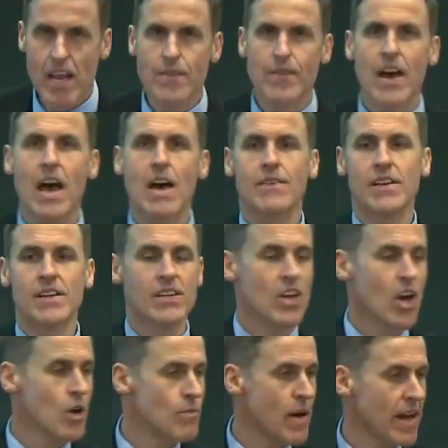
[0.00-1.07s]
ever having to
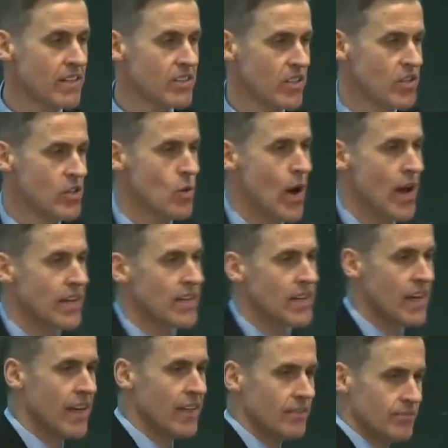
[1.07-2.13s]
go back to UAC
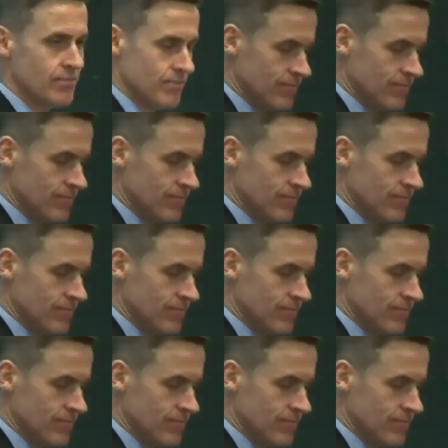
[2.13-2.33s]
again.